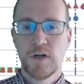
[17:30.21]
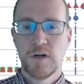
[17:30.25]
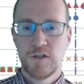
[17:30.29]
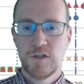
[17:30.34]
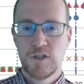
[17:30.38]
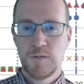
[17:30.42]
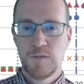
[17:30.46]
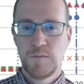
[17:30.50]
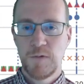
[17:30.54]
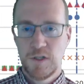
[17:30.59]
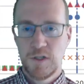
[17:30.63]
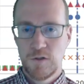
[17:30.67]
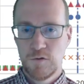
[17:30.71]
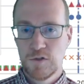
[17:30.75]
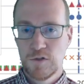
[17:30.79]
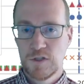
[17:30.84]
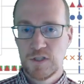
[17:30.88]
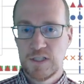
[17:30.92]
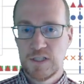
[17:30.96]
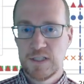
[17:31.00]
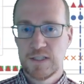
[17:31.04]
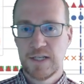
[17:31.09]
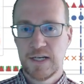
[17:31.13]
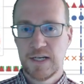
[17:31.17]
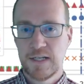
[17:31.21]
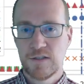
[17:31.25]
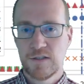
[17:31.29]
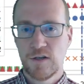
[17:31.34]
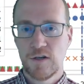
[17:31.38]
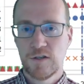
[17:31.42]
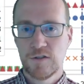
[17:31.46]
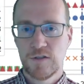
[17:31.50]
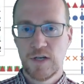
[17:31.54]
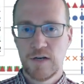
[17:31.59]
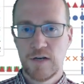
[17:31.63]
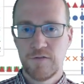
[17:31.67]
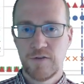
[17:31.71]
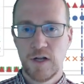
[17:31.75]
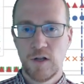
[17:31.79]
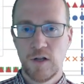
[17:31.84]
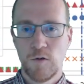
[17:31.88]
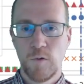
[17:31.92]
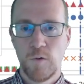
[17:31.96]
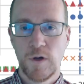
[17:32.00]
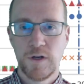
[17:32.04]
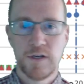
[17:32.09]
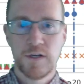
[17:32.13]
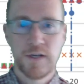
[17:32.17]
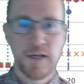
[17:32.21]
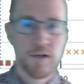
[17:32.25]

GPUs these days also have L1 and